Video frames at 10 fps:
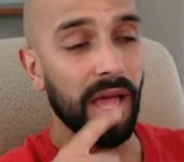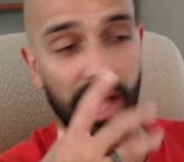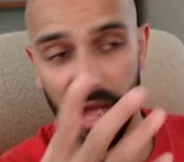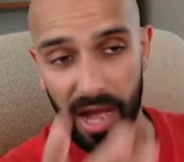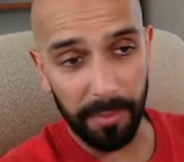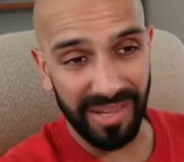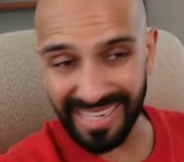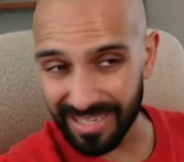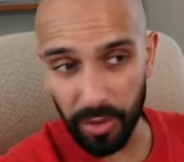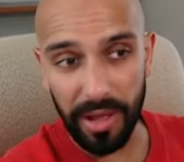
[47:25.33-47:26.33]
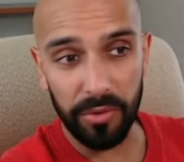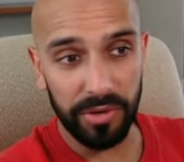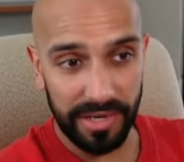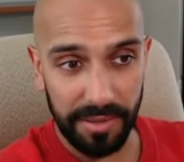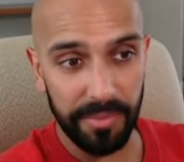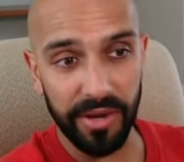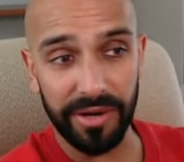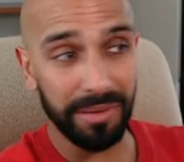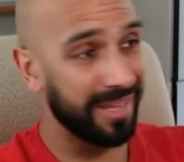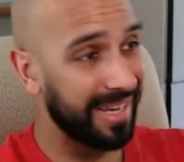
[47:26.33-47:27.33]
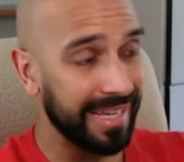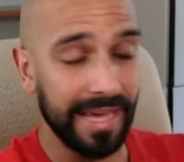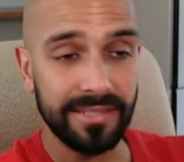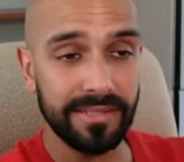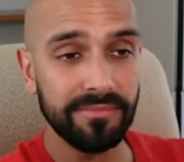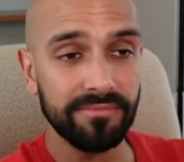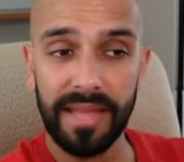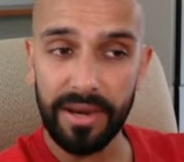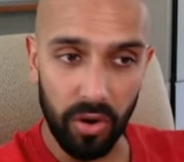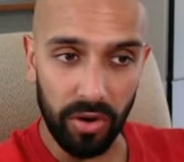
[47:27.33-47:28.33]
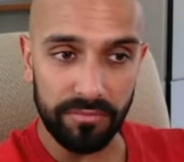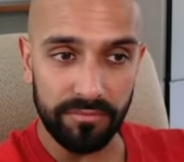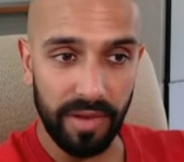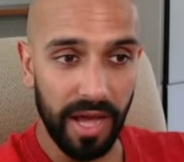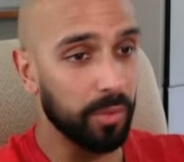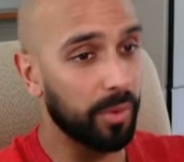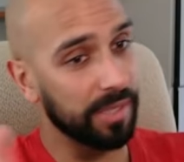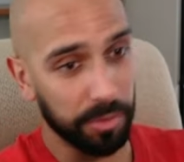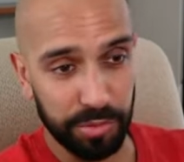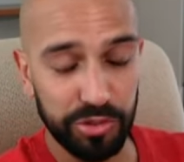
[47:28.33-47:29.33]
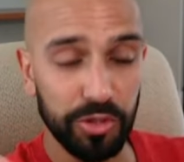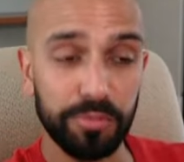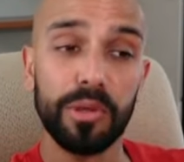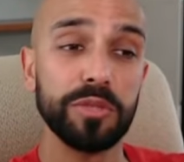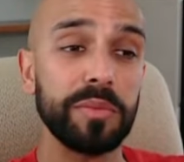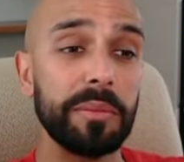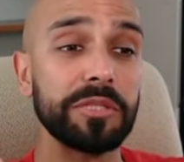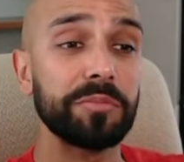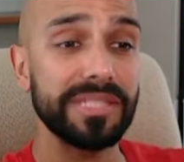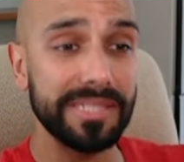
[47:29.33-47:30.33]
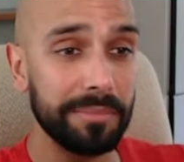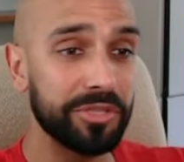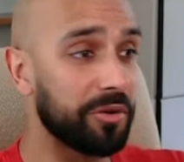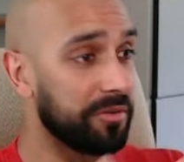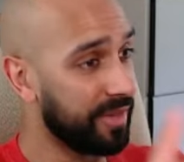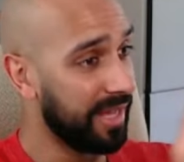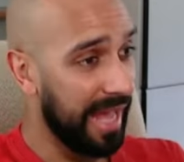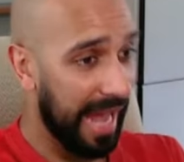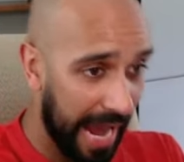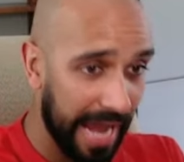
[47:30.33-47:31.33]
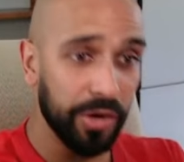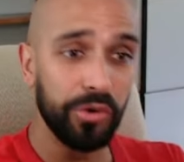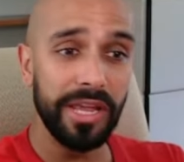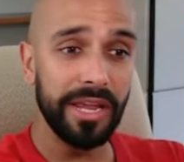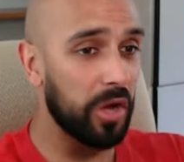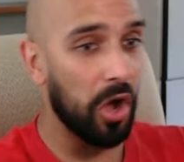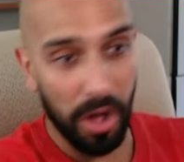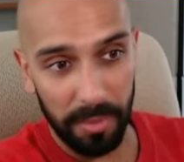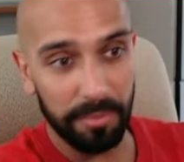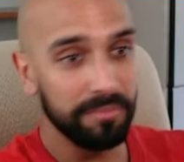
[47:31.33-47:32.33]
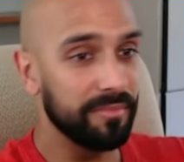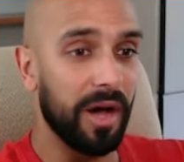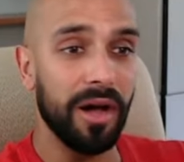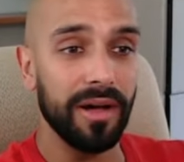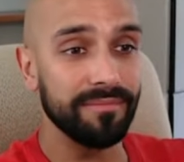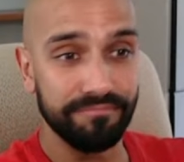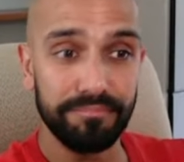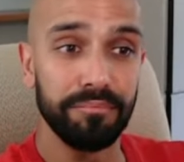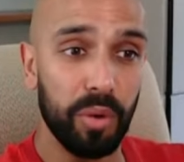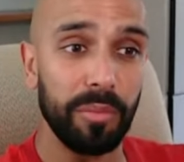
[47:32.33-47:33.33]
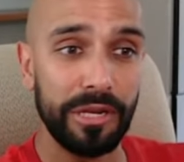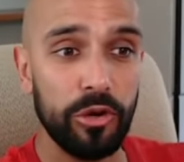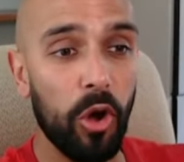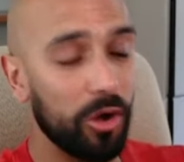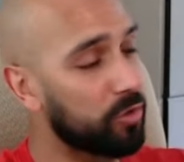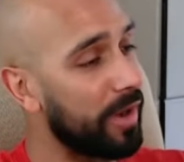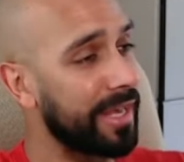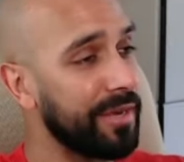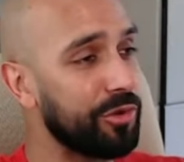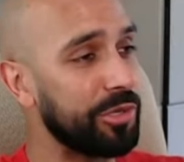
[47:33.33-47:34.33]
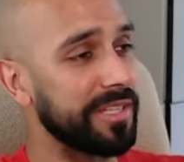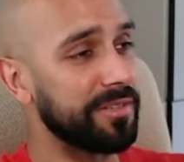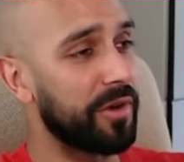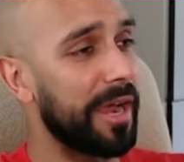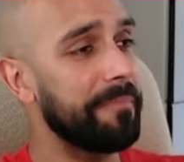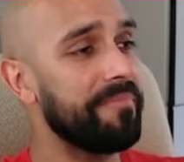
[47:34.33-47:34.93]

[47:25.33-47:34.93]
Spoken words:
I'm going to go out on a limb here and I'm going to guess they're not. Otherwise, I would presume most people's perception of angry and calm are probably not correctly rooted, right?